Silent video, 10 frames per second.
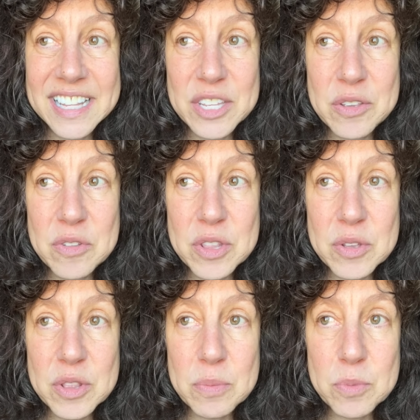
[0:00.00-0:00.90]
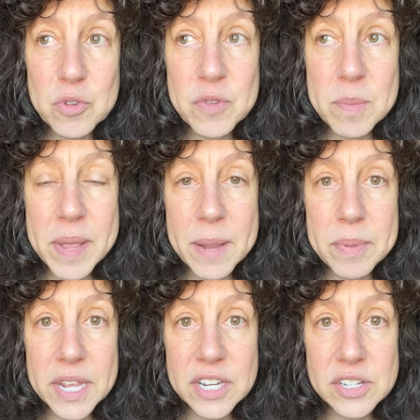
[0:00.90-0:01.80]
The movement may
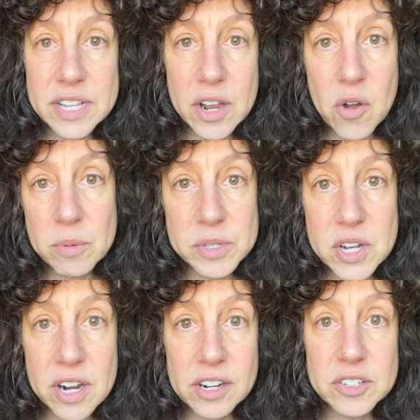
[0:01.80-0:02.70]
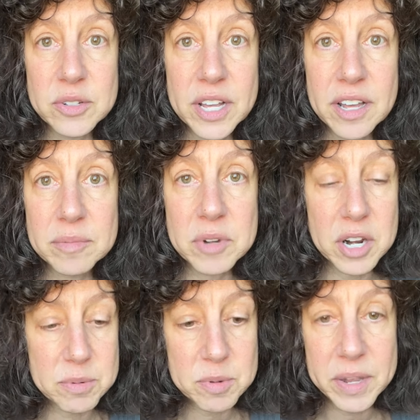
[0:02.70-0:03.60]
be just like, oh, I'm just not going to do that. I'm not
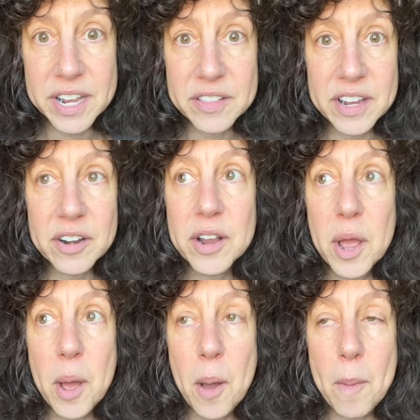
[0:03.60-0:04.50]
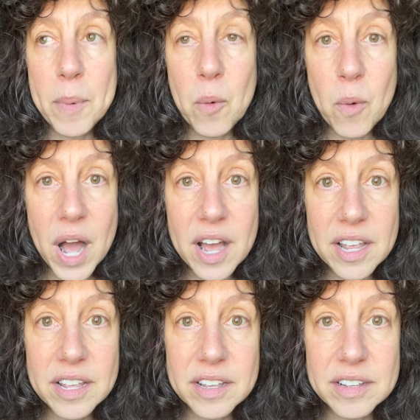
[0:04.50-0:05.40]
going to put my hand there. But
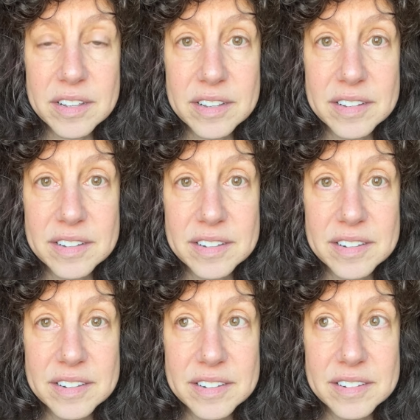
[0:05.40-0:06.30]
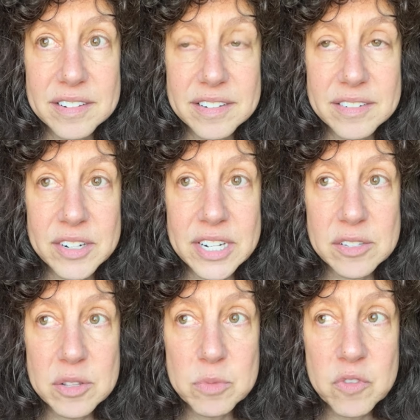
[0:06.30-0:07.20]
why? Right?
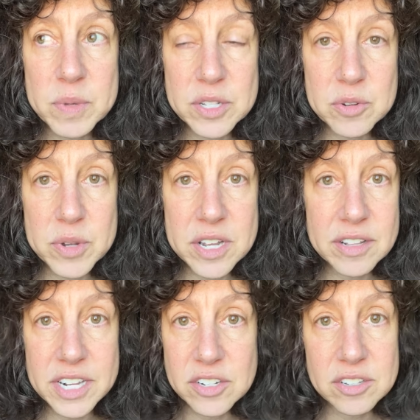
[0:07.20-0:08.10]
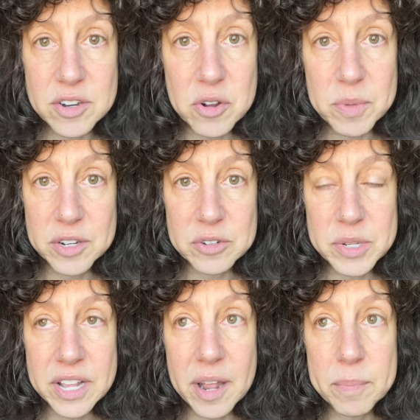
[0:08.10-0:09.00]
So the movement's quick, like just no, I'm not
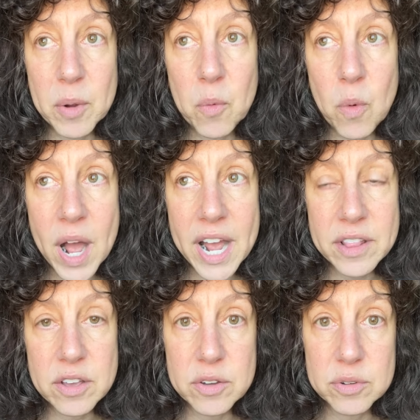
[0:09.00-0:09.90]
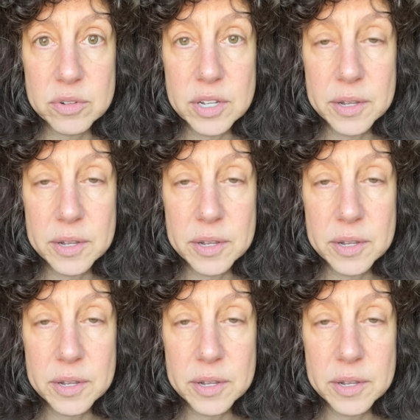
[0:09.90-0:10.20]
doing that. But why though?